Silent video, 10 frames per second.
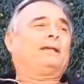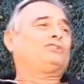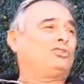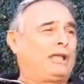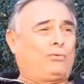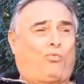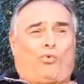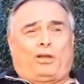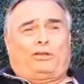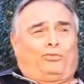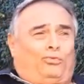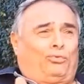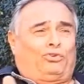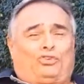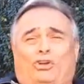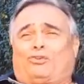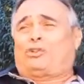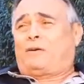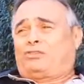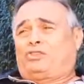It's like walking through the
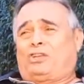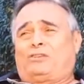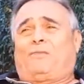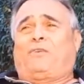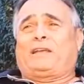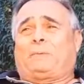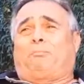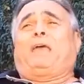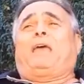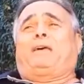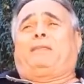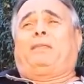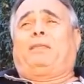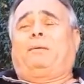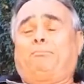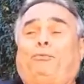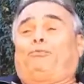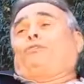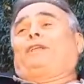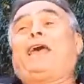jungle. All of a sudden you find a path.
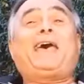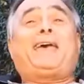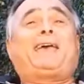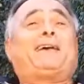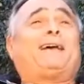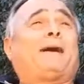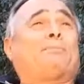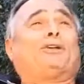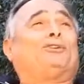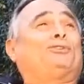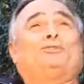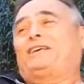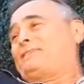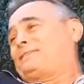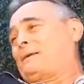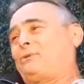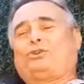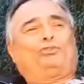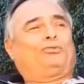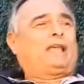Poof. Hey, I'm going to do this. I'm
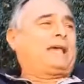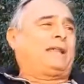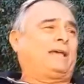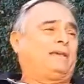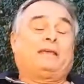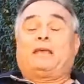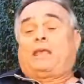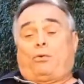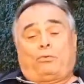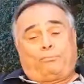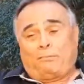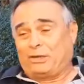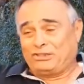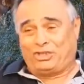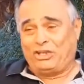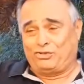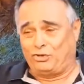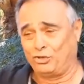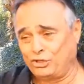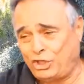going to do that. It would be much
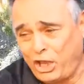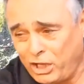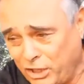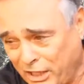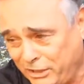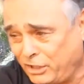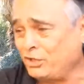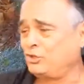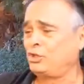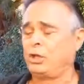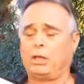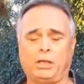easier to say like this.